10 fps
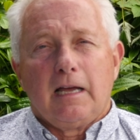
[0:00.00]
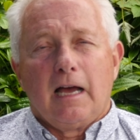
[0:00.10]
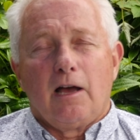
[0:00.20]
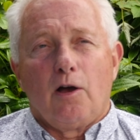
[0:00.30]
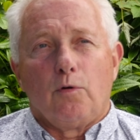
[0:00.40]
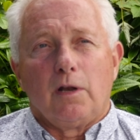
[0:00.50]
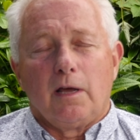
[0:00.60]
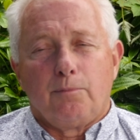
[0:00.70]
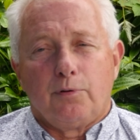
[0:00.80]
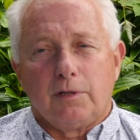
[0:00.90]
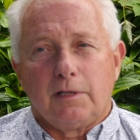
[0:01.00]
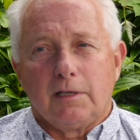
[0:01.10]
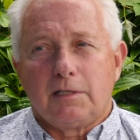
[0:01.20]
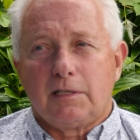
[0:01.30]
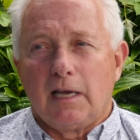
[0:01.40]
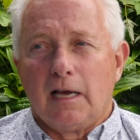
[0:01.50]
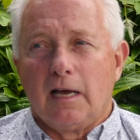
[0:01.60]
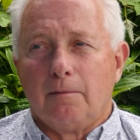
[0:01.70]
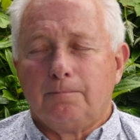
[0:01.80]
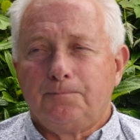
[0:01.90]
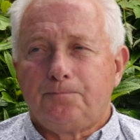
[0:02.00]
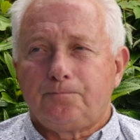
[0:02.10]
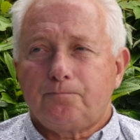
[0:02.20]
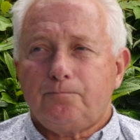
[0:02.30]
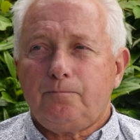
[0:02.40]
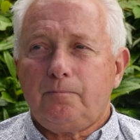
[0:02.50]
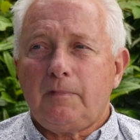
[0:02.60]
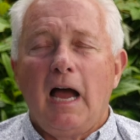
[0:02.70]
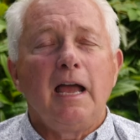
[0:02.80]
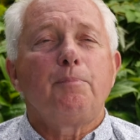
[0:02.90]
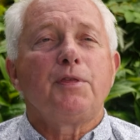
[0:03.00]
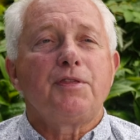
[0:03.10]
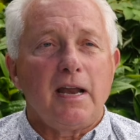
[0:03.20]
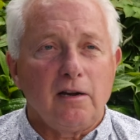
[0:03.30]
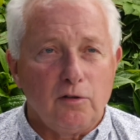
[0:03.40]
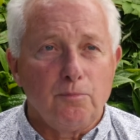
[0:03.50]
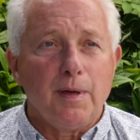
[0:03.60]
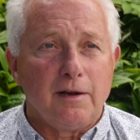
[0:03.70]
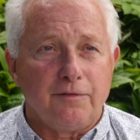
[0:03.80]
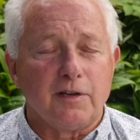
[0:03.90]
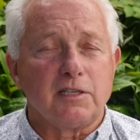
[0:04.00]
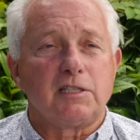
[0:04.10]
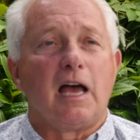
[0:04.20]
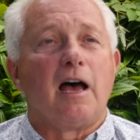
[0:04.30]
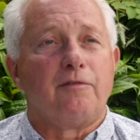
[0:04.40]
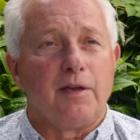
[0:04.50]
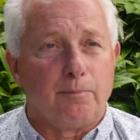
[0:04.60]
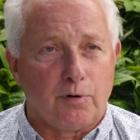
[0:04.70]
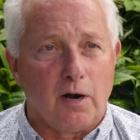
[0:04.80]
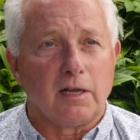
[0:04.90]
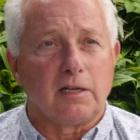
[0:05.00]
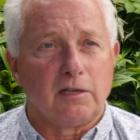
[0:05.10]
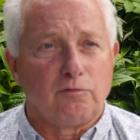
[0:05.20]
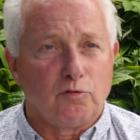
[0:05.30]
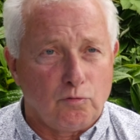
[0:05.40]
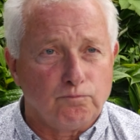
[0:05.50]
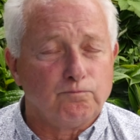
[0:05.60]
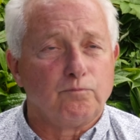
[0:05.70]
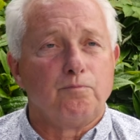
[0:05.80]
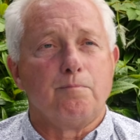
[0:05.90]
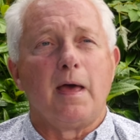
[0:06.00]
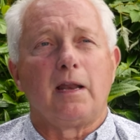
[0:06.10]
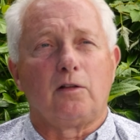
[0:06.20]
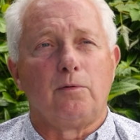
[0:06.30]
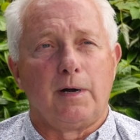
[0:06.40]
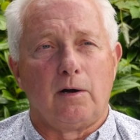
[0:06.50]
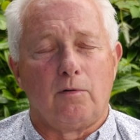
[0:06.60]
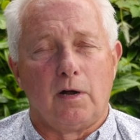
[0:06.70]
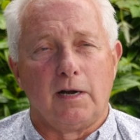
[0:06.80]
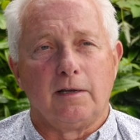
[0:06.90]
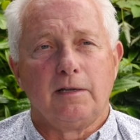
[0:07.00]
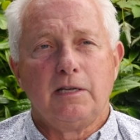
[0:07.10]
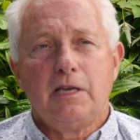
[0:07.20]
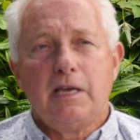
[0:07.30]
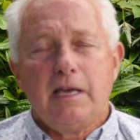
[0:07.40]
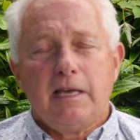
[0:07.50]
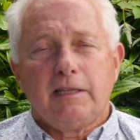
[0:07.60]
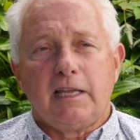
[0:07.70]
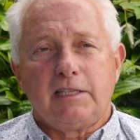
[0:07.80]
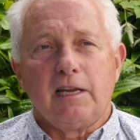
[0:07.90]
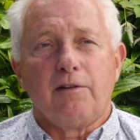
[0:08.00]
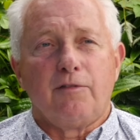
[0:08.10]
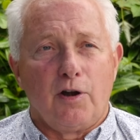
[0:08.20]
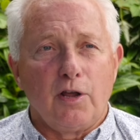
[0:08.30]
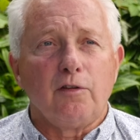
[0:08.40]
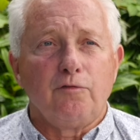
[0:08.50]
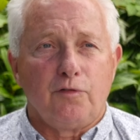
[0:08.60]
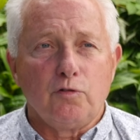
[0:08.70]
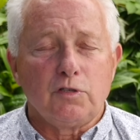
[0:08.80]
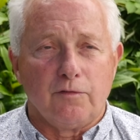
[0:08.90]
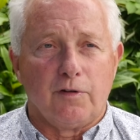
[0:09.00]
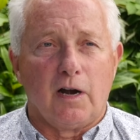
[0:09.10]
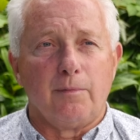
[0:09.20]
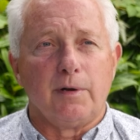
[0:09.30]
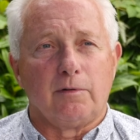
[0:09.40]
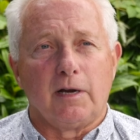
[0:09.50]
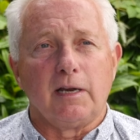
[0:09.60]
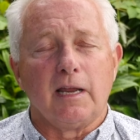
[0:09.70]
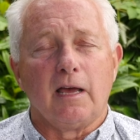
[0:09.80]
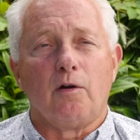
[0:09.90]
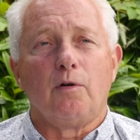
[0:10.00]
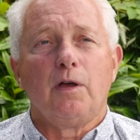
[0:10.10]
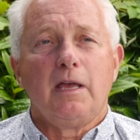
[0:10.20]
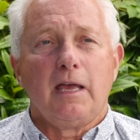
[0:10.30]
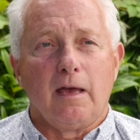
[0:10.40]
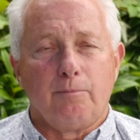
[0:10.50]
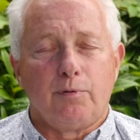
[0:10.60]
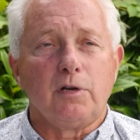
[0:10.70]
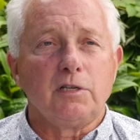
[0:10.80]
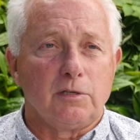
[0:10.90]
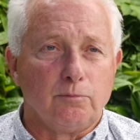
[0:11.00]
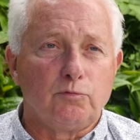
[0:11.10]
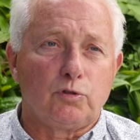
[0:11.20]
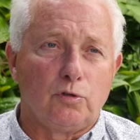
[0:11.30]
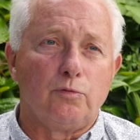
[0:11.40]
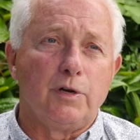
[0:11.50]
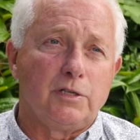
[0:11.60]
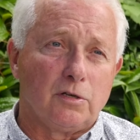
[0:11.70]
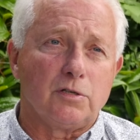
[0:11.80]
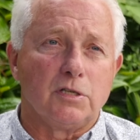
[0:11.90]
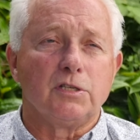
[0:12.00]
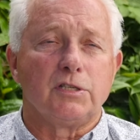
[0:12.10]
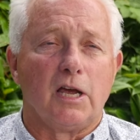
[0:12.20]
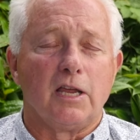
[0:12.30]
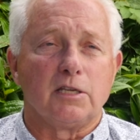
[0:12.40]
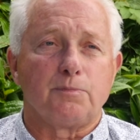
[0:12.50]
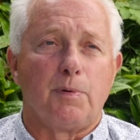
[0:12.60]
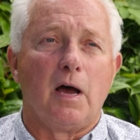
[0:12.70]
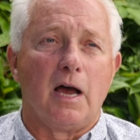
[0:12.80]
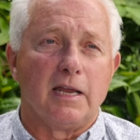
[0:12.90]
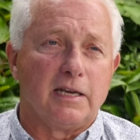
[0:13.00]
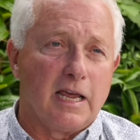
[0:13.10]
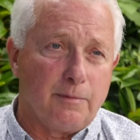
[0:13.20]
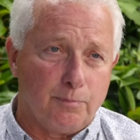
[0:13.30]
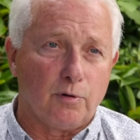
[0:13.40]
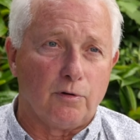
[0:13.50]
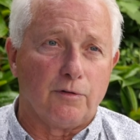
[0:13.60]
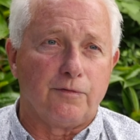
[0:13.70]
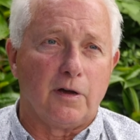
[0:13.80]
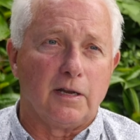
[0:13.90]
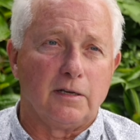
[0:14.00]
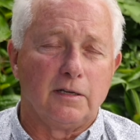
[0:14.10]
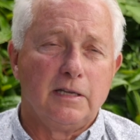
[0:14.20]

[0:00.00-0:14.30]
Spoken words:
how would I put this, hypothetical benefits of a product, medical marijuana, that's in a very confused environment right now, and putting some true research and science behind a purified